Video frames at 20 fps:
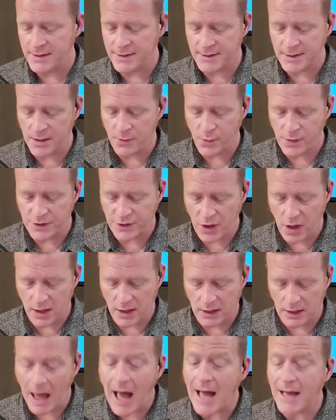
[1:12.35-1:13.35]
And we
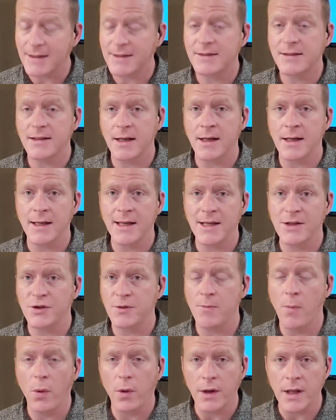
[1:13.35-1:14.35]
talk a lot
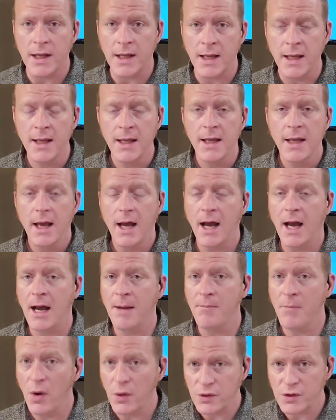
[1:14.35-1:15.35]
each morning,
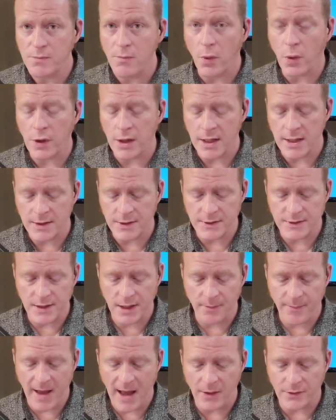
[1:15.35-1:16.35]
most
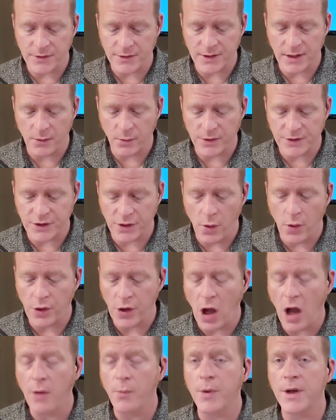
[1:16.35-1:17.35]
mornings, about what's
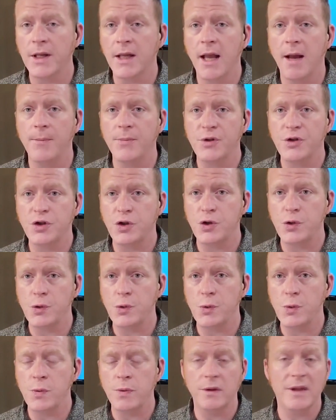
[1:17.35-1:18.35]
going on when it comes
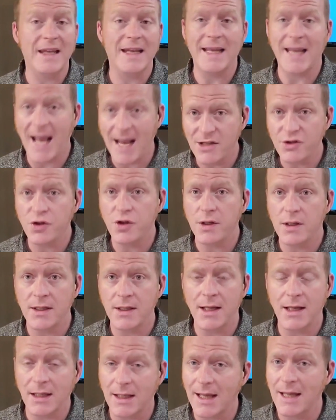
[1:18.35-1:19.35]
to
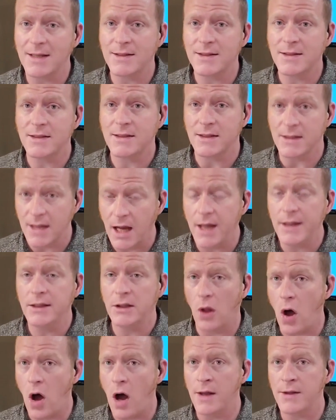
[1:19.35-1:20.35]
litigation against
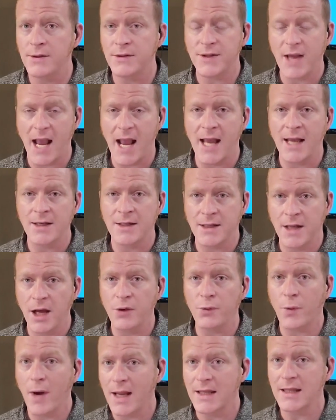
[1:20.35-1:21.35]
gun laws
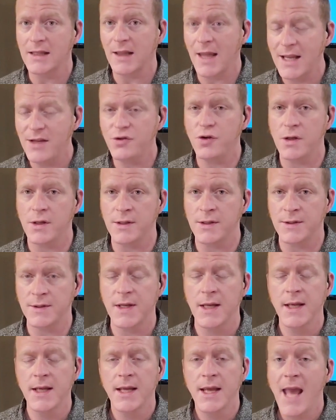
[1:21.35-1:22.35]
and gun
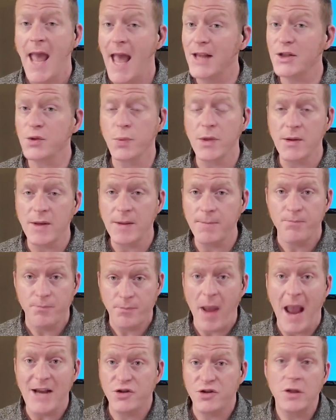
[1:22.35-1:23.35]
regulations as we
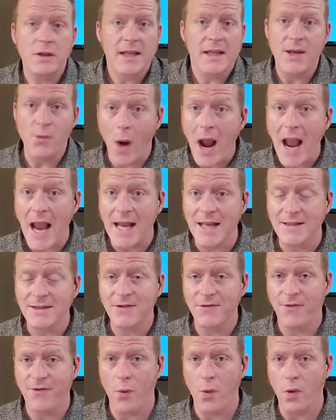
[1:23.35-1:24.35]
patiently
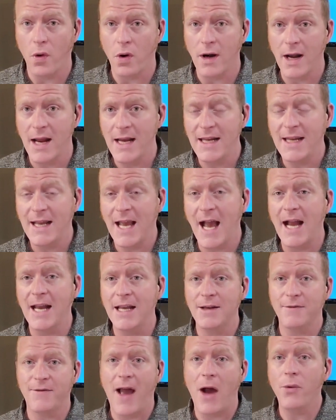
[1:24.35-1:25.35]
wait for any
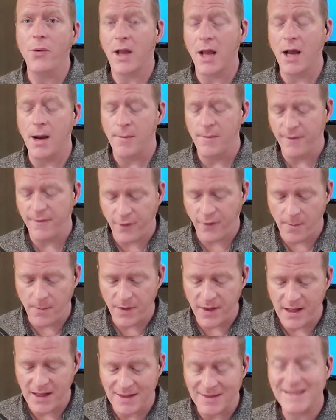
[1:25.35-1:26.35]
kind of outcome
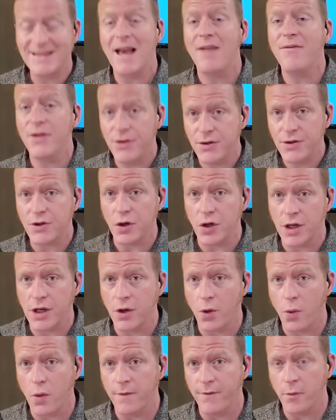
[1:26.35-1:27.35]
from the Seventh
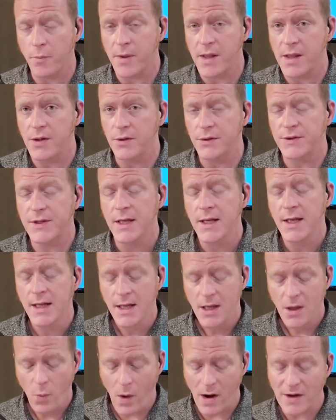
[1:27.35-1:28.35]
Circuit Court of Appeals,
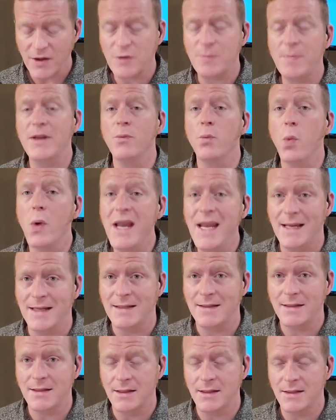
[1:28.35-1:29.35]
where it's been
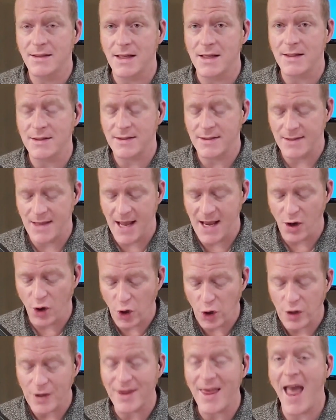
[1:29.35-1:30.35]
weeks since
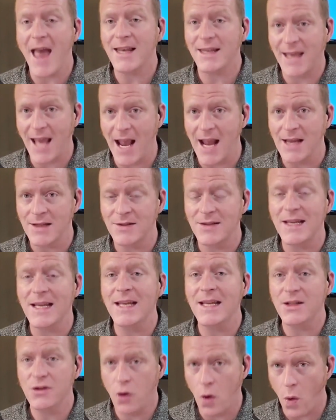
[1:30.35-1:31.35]
they heard that
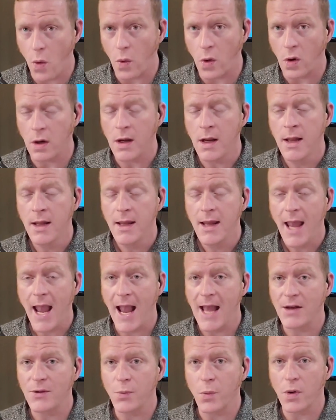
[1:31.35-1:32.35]
case in court,
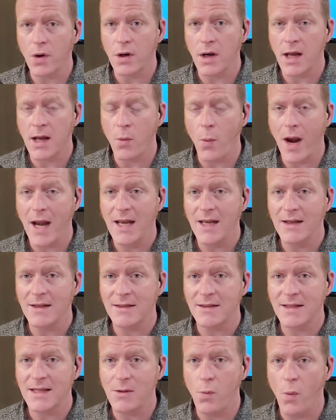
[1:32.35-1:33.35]
and we're
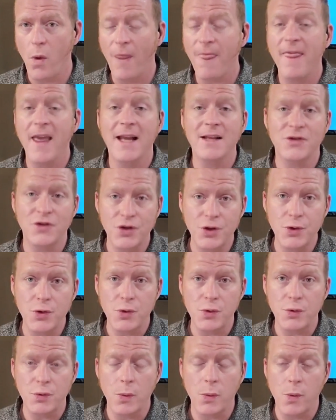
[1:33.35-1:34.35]
waiting to see what they
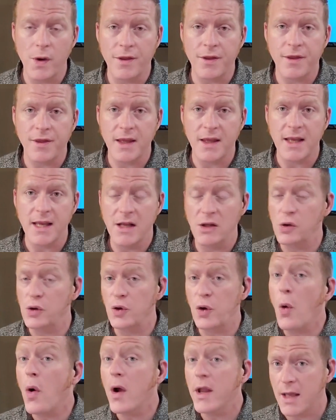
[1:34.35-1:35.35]
do with the
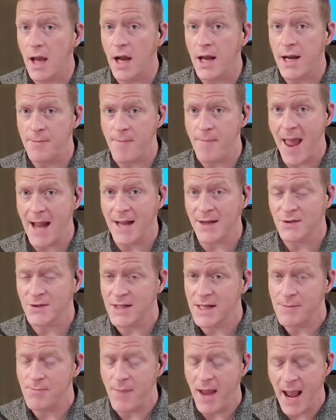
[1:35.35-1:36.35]
Illinois gun and
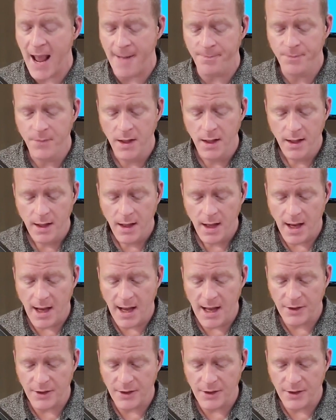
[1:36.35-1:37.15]
magazine ban.